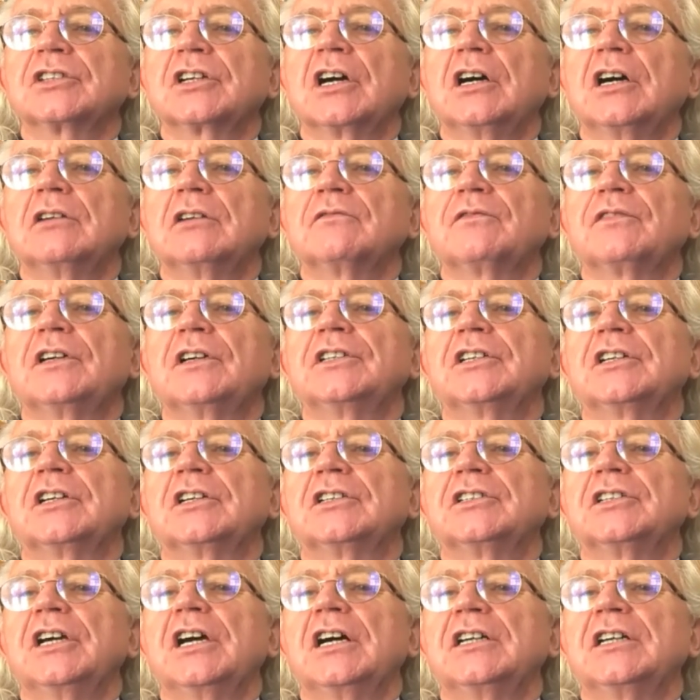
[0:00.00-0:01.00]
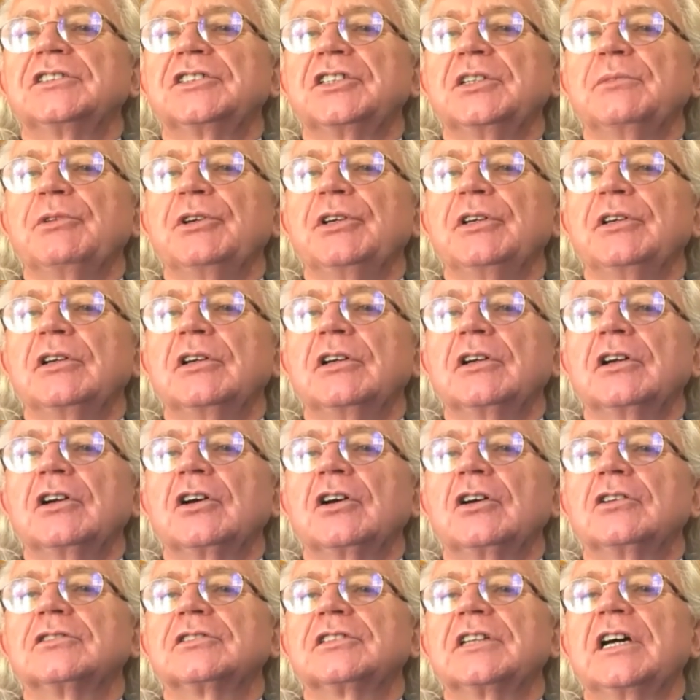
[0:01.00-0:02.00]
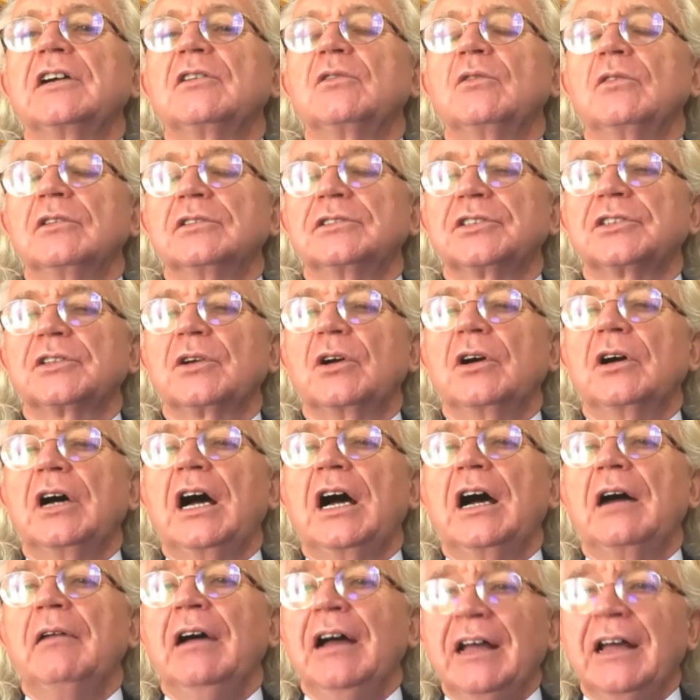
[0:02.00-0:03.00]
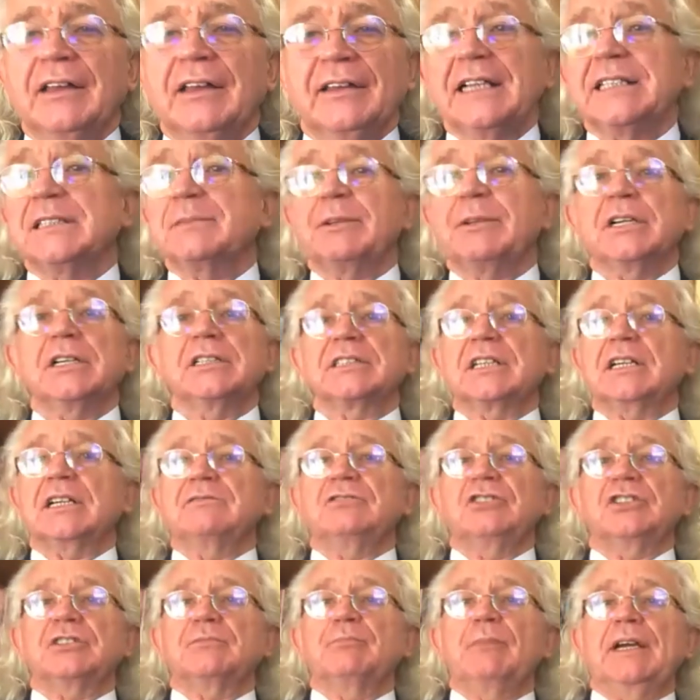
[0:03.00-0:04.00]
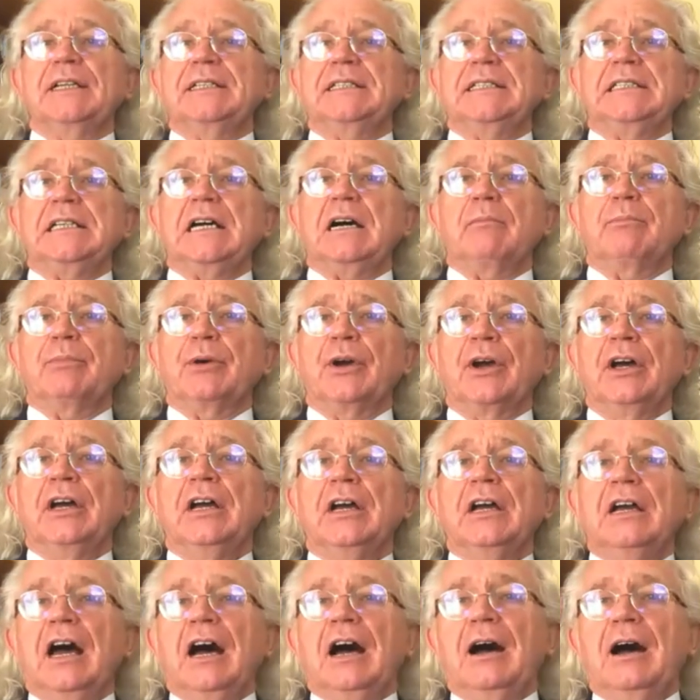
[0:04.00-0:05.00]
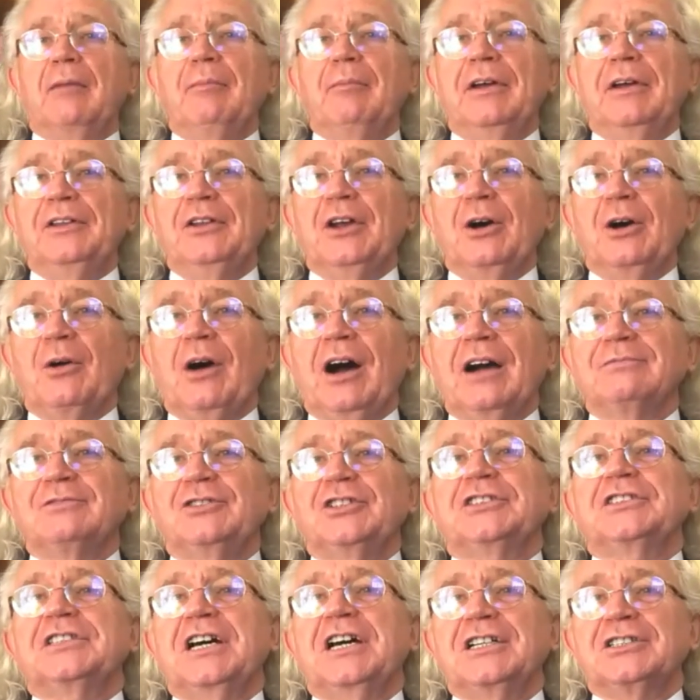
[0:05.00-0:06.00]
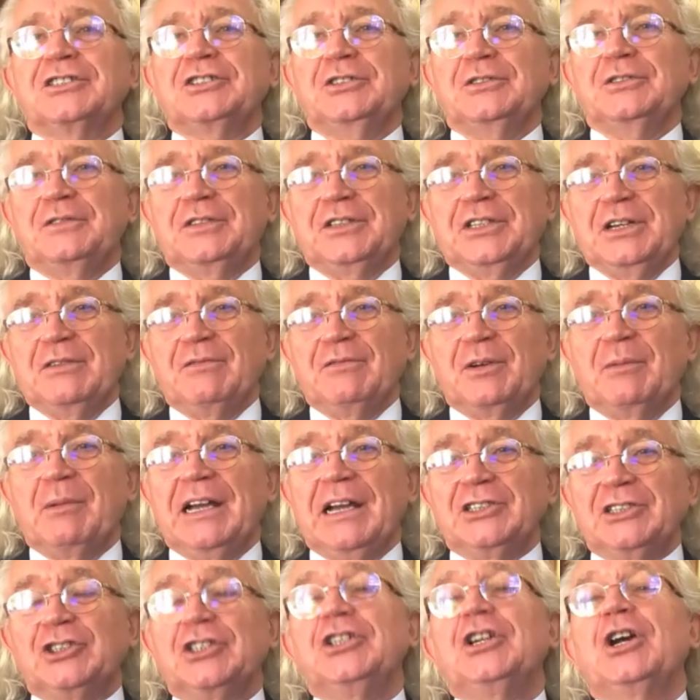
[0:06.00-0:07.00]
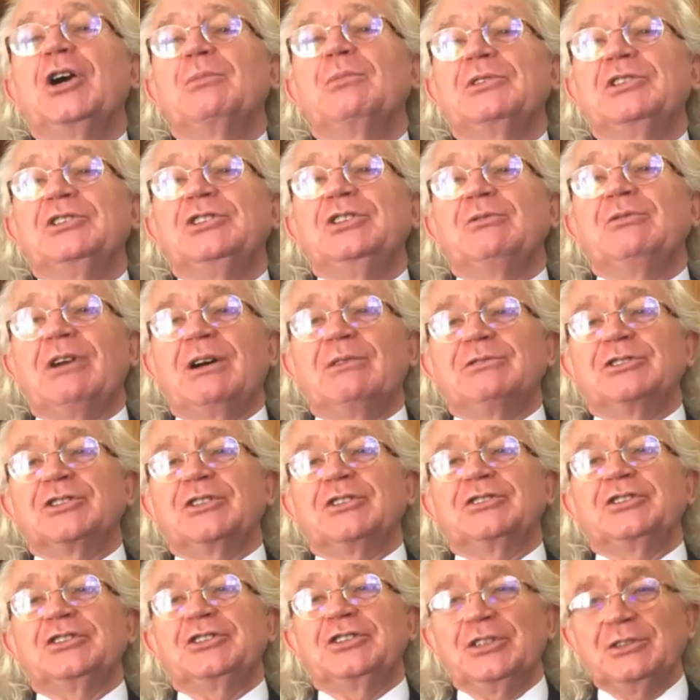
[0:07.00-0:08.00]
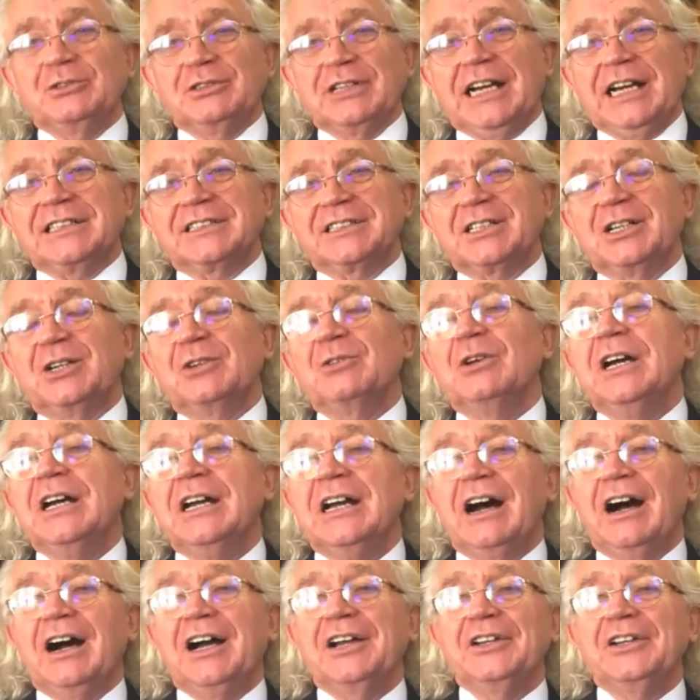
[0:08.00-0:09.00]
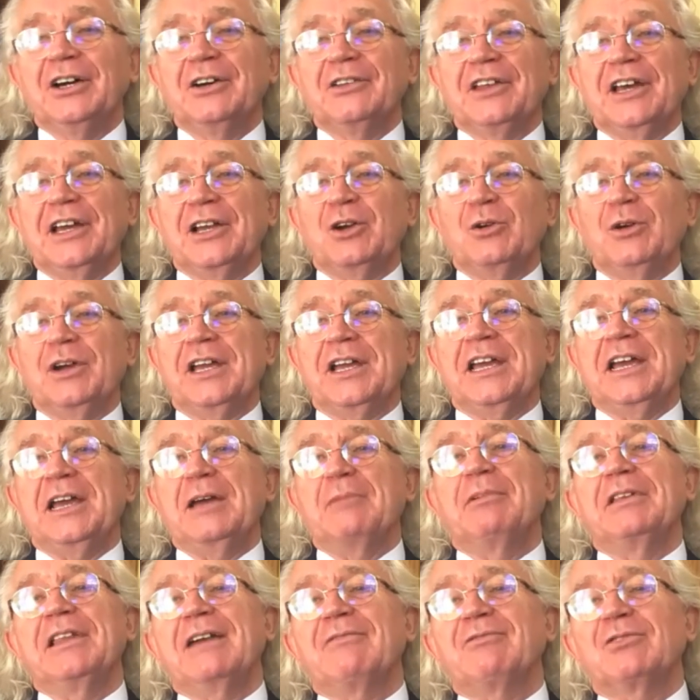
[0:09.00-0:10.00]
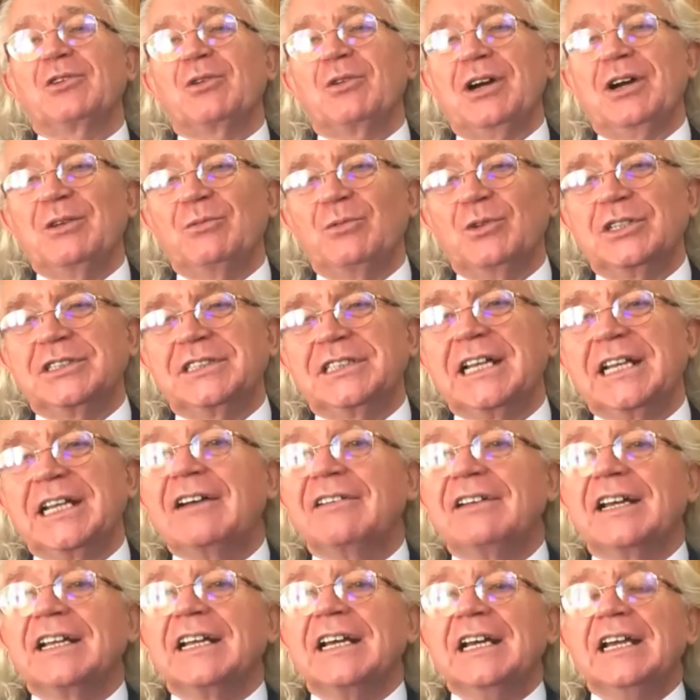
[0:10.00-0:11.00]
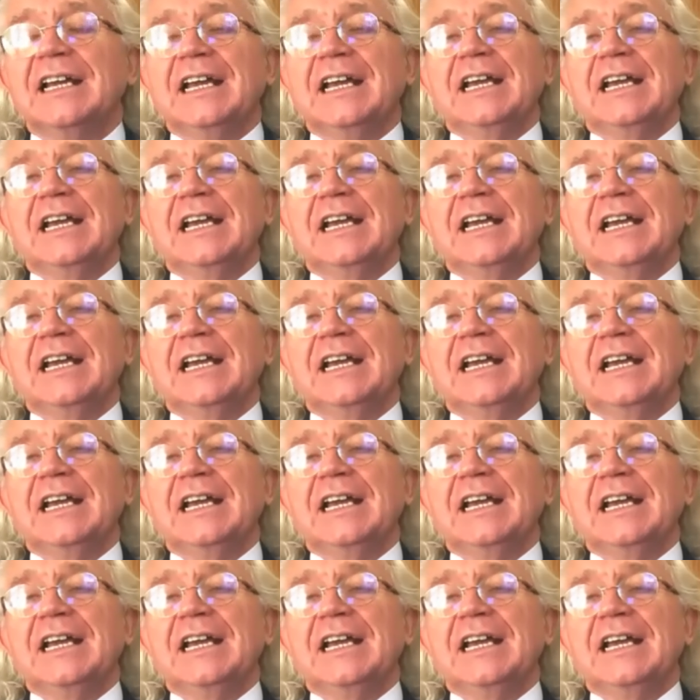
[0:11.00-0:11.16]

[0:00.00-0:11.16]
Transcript: Can't find it on the ICB contacts. That's because I've just made it up. No, I've just had the information. Nobody knew I was going to do that. So I know they're quick here, but they haven't quite worked it out yet.